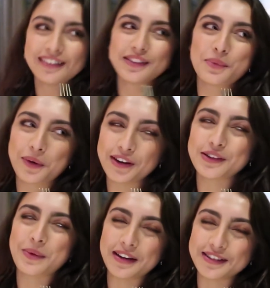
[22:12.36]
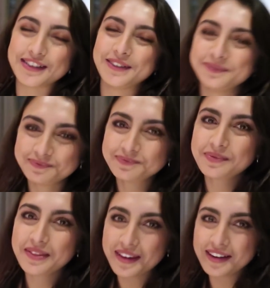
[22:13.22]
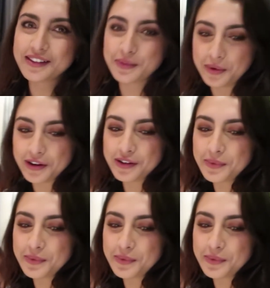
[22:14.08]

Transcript: popped. It's pretty spicy. Thank you. It's pretty